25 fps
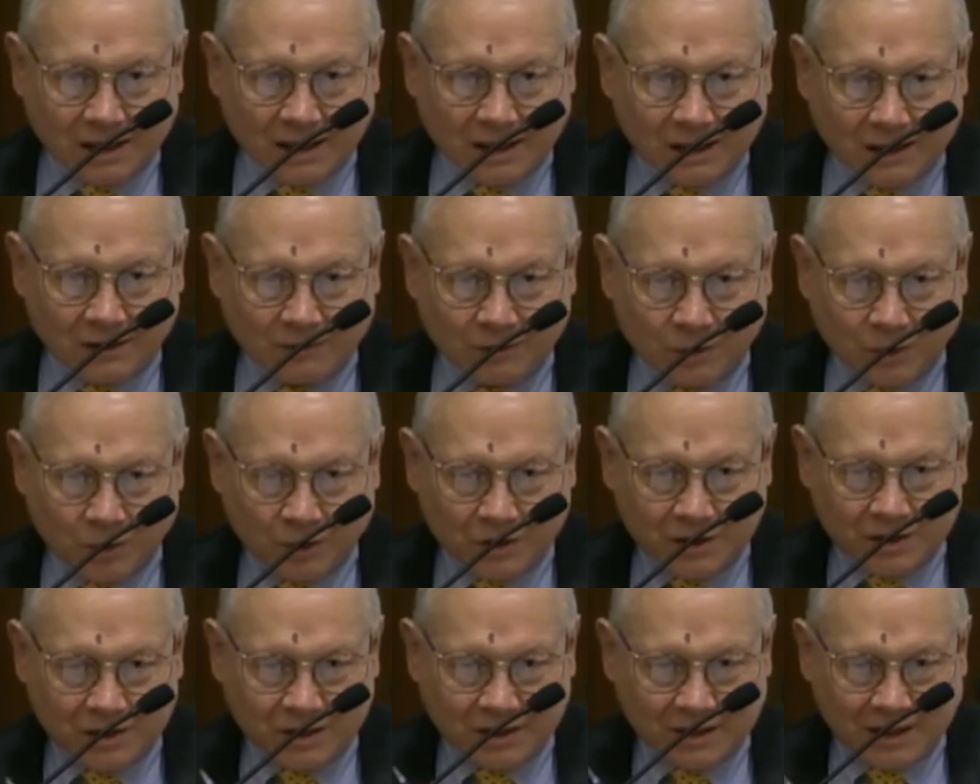And of
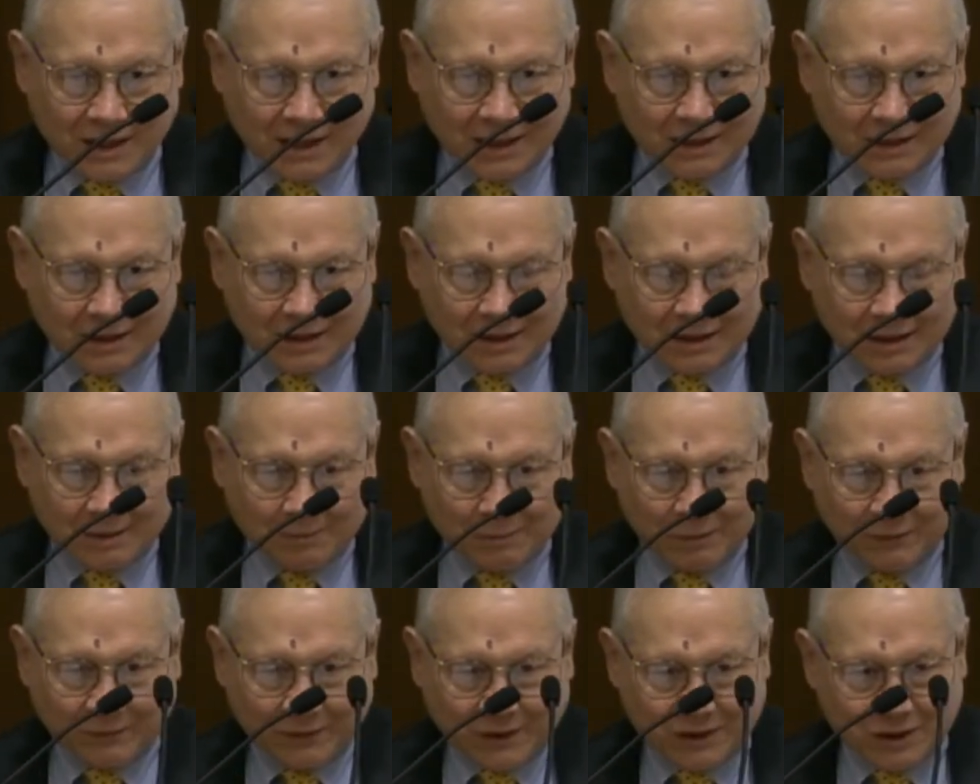course, that
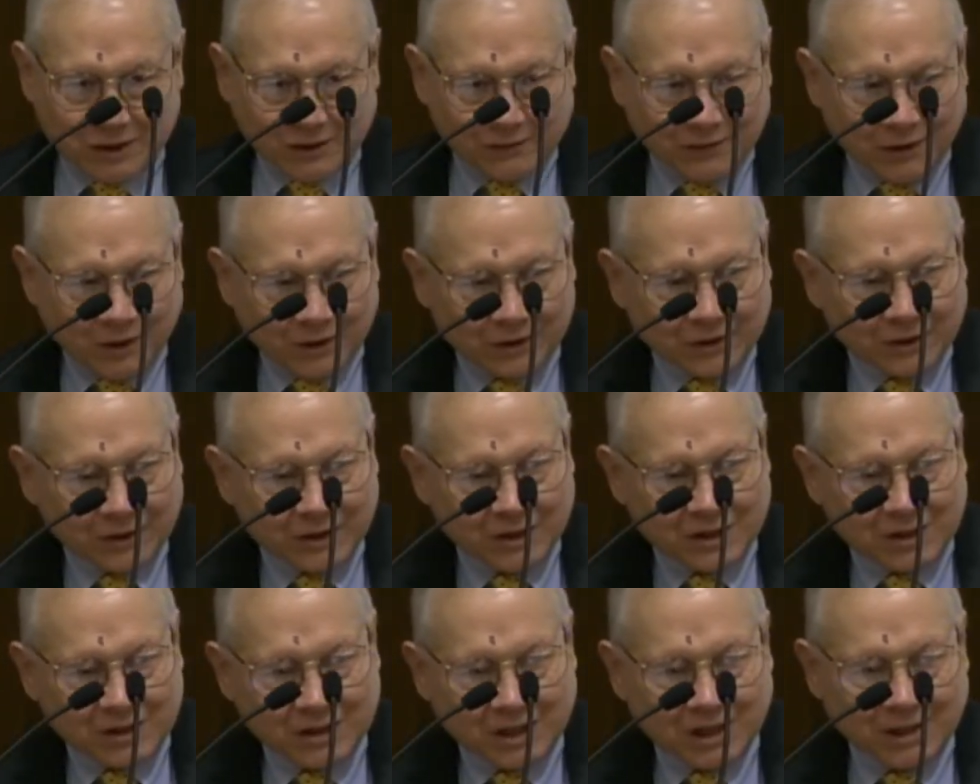Professor Welker
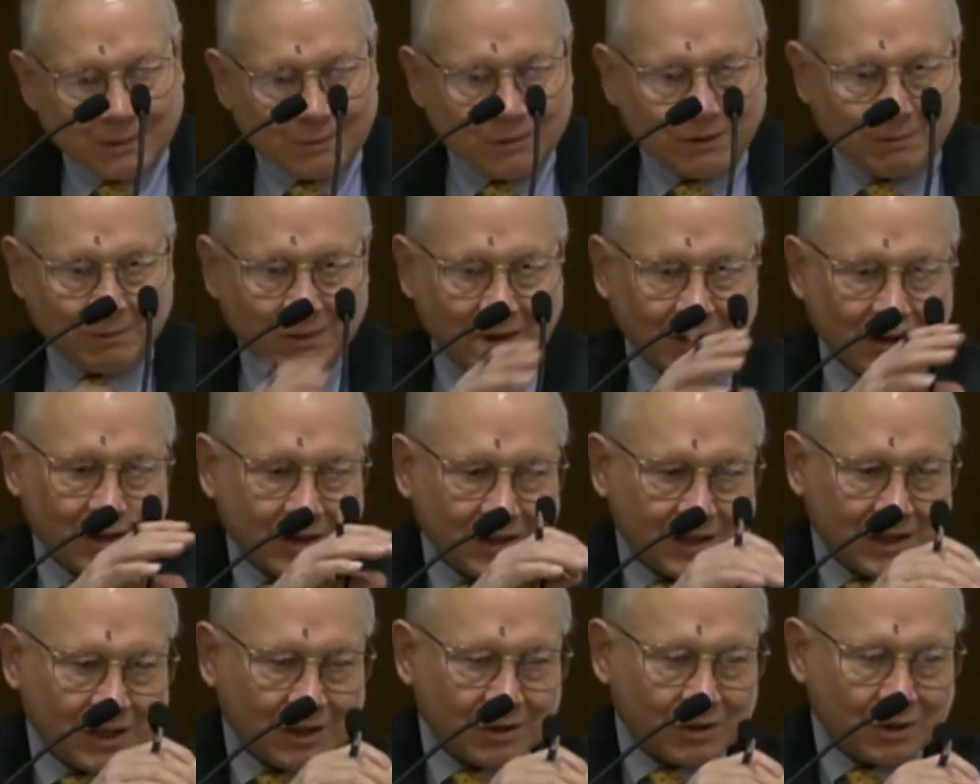and his team have been
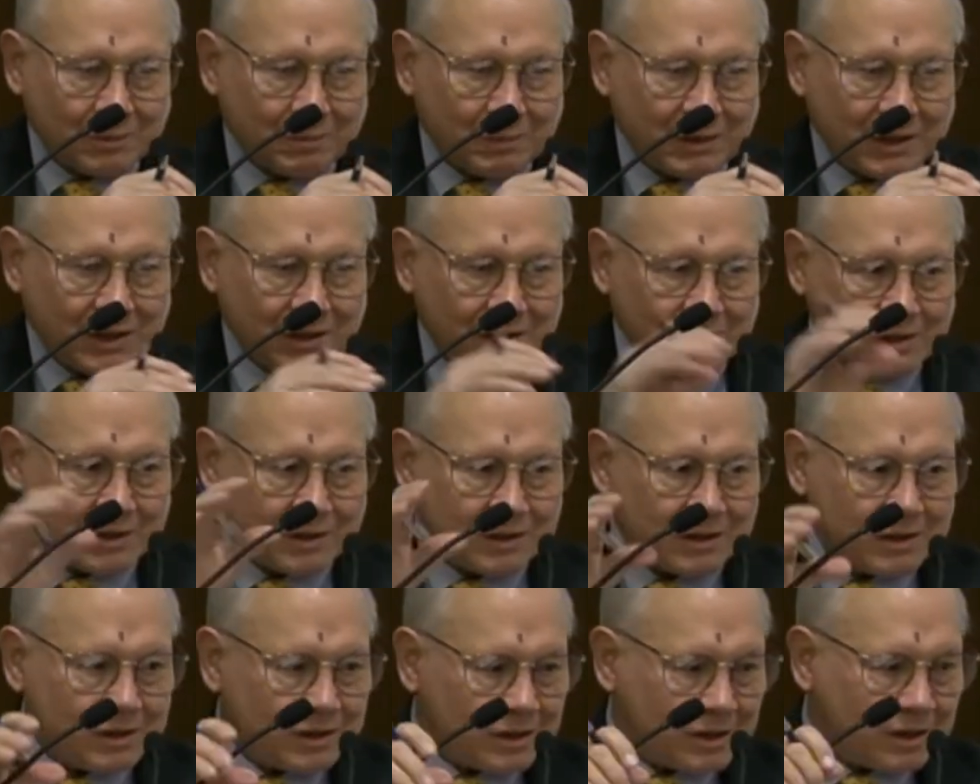the centerpiece